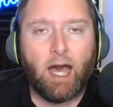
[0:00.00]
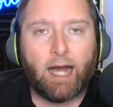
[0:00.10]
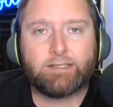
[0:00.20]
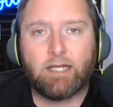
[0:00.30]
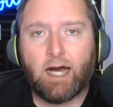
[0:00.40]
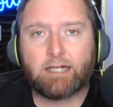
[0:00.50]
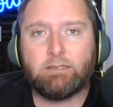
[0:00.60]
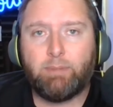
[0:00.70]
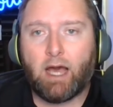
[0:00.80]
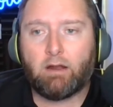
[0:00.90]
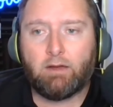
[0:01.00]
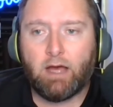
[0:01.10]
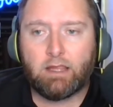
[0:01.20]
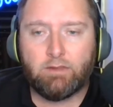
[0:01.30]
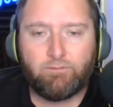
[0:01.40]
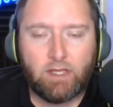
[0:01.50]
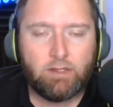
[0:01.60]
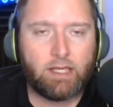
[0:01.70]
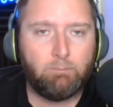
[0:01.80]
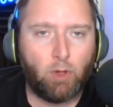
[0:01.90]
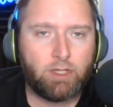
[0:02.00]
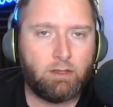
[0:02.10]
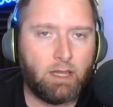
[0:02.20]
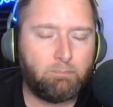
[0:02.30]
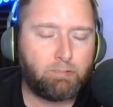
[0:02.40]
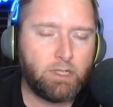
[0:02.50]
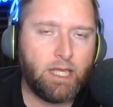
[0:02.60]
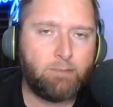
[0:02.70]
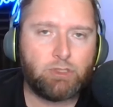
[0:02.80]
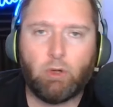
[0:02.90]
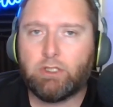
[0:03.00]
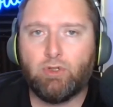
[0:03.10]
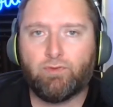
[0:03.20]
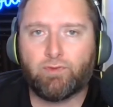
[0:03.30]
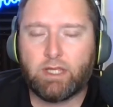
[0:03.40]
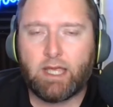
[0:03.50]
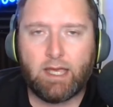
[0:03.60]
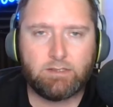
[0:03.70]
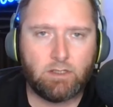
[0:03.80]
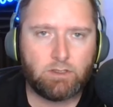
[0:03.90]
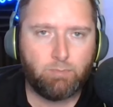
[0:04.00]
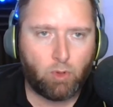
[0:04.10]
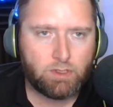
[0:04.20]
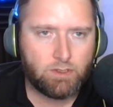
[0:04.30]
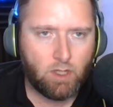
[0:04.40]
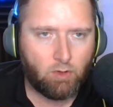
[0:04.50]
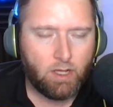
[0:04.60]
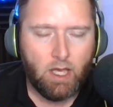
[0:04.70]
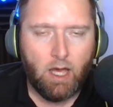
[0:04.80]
I talked about uh, the feeling both in the pregame show I do for the KSL Sports Zone,